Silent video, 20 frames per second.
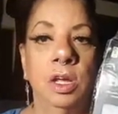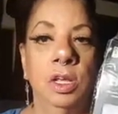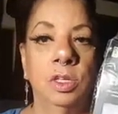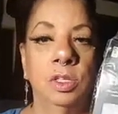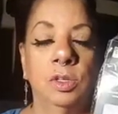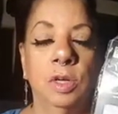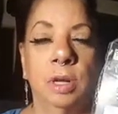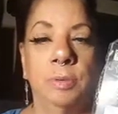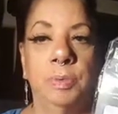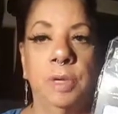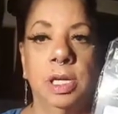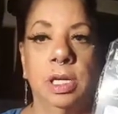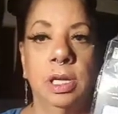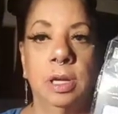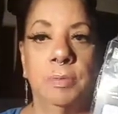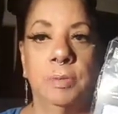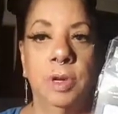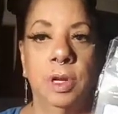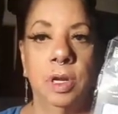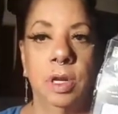So I picked
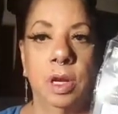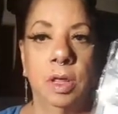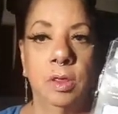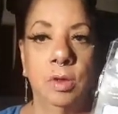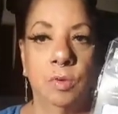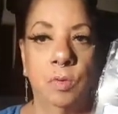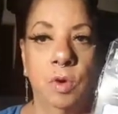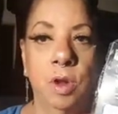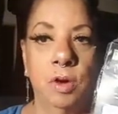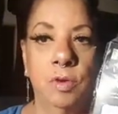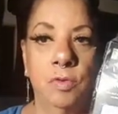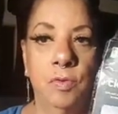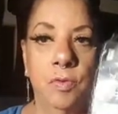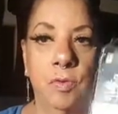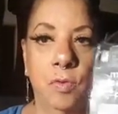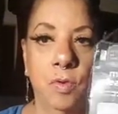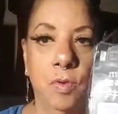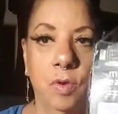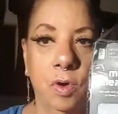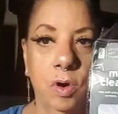up another one
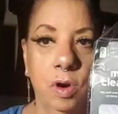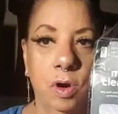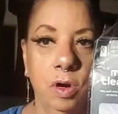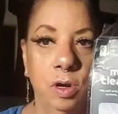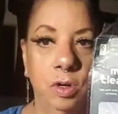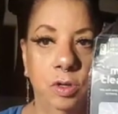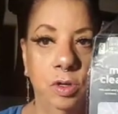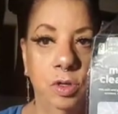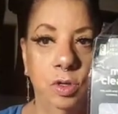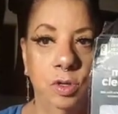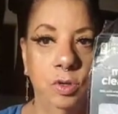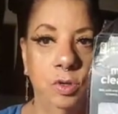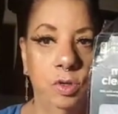to